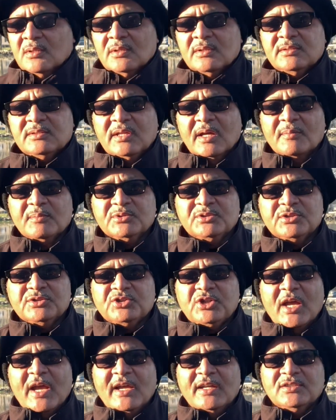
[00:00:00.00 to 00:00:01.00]
Temperature
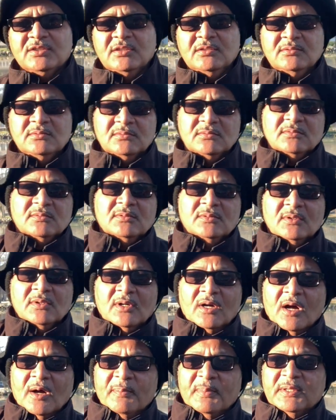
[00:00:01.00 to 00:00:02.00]
changing,
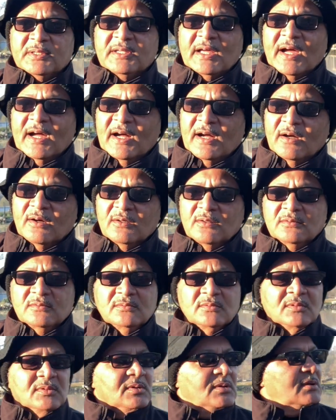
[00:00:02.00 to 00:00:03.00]
up and down.
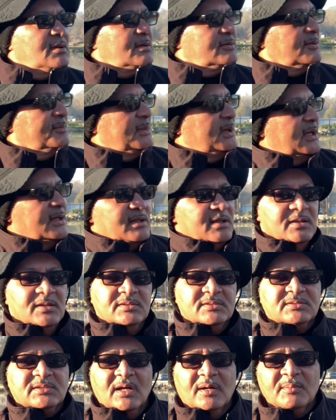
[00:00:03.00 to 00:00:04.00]

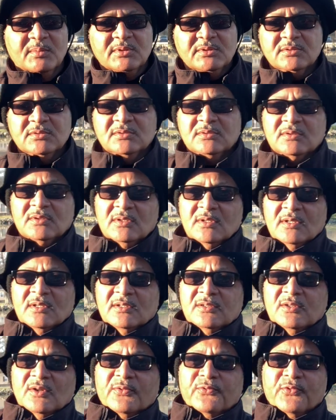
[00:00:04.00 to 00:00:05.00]
Indian summers,
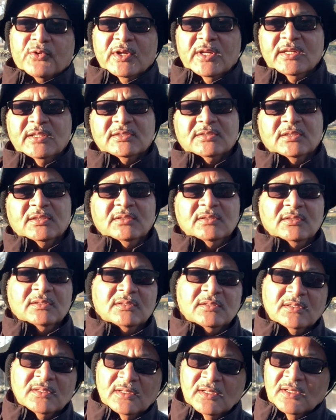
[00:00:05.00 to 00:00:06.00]
the
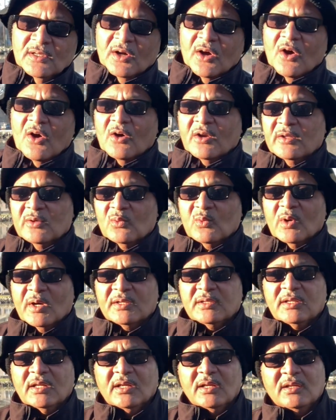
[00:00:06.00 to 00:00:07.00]
freezing, all in
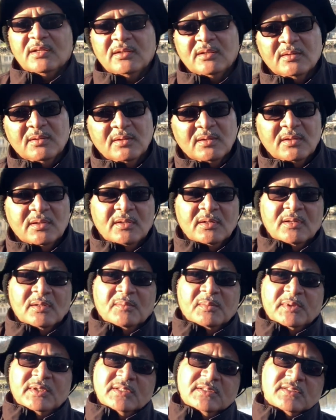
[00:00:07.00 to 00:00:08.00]
one day.
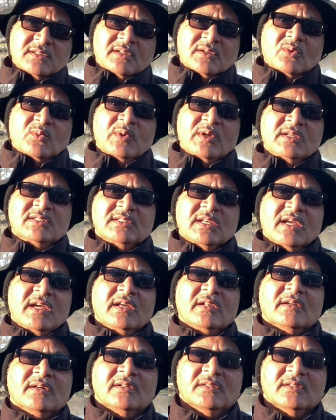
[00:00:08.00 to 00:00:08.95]
But this is Louisiana.